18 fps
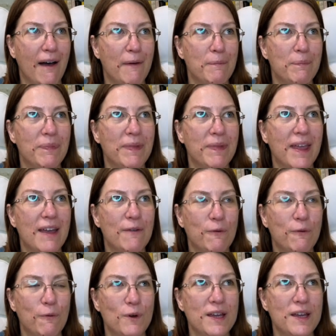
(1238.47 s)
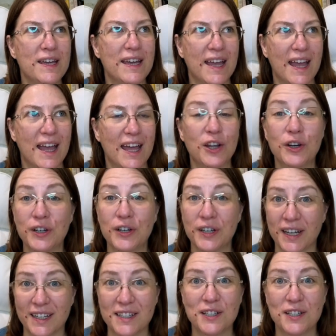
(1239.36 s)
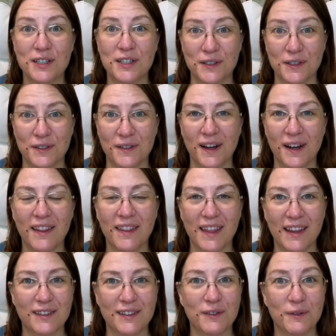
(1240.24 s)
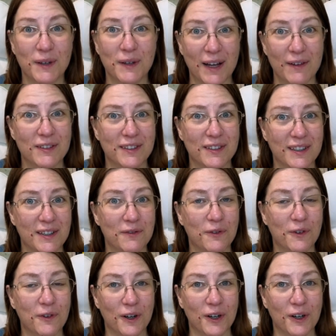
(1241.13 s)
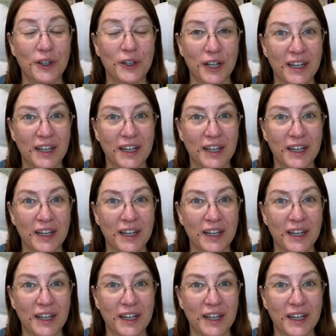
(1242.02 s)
if we can hook into, that's what I was looking for, hook.